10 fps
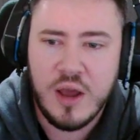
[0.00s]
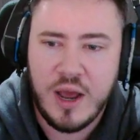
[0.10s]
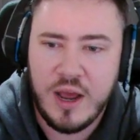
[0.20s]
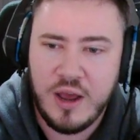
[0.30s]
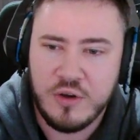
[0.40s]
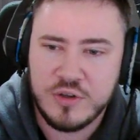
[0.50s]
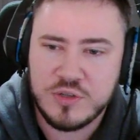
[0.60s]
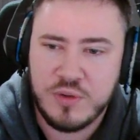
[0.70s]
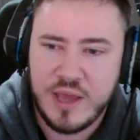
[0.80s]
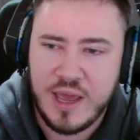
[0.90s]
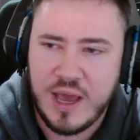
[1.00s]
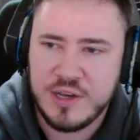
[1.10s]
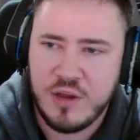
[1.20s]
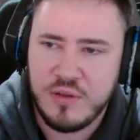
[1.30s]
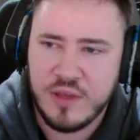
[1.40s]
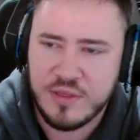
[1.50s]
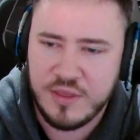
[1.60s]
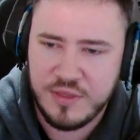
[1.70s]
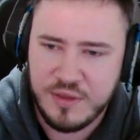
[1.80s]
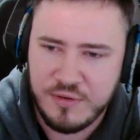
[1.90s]
On a 28, I don't like
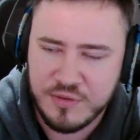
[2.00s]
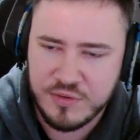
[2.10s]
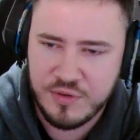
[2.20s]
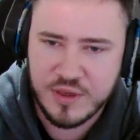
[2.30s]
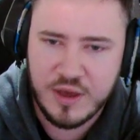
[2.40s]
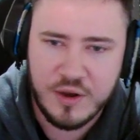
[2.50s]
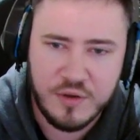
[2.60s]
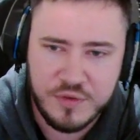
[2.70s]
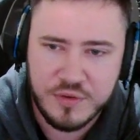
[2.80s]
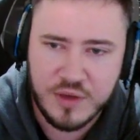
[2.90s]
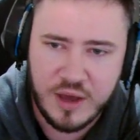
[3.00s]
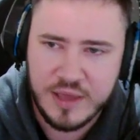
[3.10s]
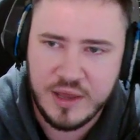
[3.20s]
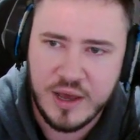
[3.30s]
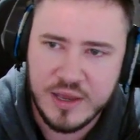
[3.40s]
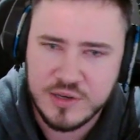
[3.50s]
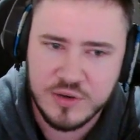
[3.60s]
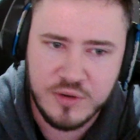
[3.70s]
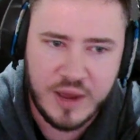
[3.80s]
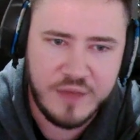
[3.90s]
that. There is also in the cutoff. I
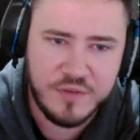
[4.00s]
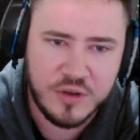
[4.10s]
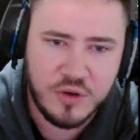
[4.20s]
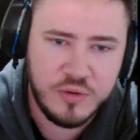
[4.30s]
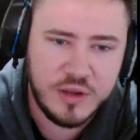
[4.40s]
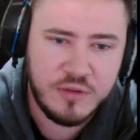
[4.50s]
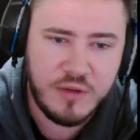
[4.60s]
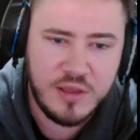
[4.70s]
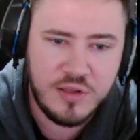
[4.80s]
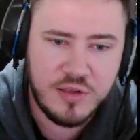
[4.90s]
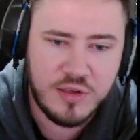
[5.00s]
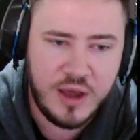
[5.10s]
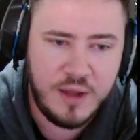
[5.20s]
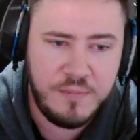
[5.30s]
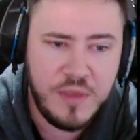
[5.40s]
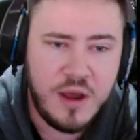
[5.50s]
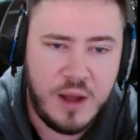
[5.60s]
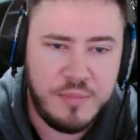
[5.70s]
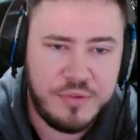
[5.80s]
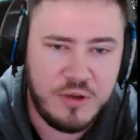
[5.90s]
do have a calling range. I'm
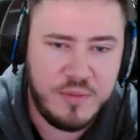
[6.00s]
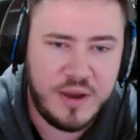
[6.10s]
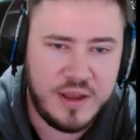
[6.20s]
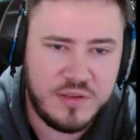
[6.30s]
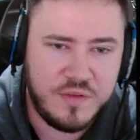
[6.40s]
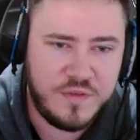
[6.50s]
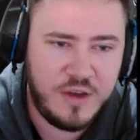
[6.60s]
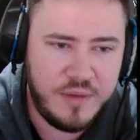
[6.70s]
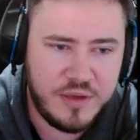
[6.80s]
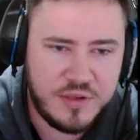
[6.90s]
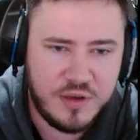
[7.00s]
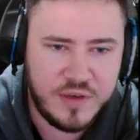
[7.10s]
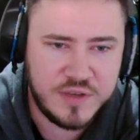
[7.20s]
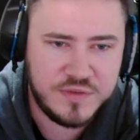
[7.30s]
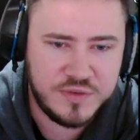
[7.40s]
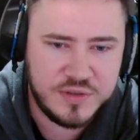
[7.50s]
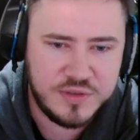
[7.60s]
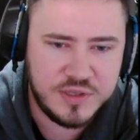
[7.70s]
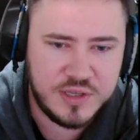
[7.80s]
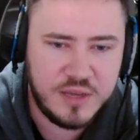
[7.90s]
3-betting to 5-bet shove ace 4 suited
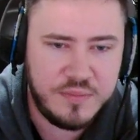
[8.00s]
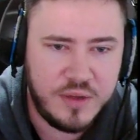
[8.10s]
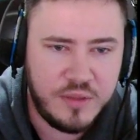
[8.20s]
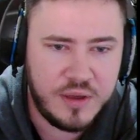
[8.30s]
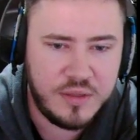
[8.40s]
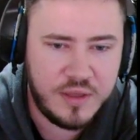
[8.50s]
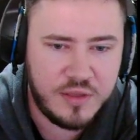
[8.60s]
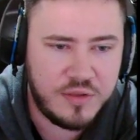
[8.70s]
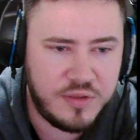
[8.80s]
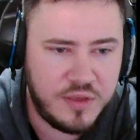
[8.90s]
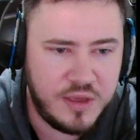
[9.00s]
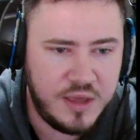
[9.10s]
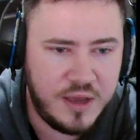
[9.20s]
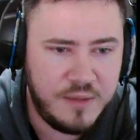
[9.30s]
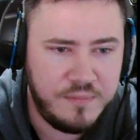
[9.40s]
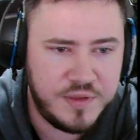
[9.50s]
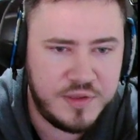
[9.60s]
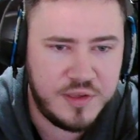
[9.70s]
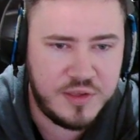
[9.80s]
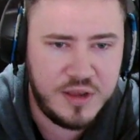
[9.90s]
here. By the way, that's the
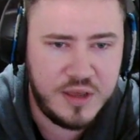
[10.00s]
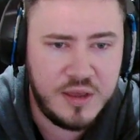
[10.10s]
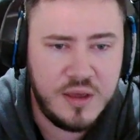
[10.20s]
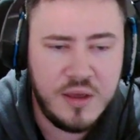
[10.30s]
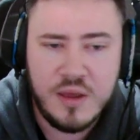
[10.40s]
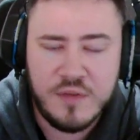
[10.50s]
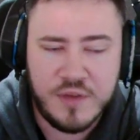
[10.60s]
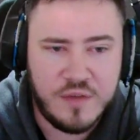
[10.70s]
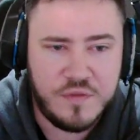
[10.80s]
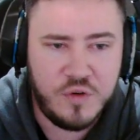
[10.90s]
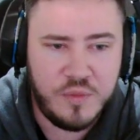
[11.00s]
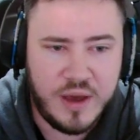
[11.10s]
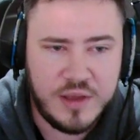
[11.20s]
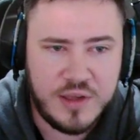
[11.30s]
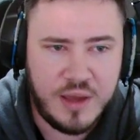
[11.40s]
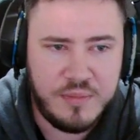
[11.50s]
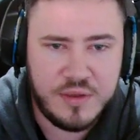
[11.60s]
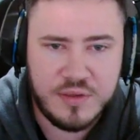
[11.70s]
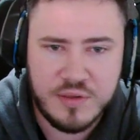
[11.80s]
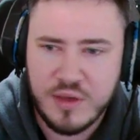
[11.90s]
decision here. If I get 4-bet, I jam
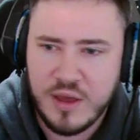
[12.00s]
this.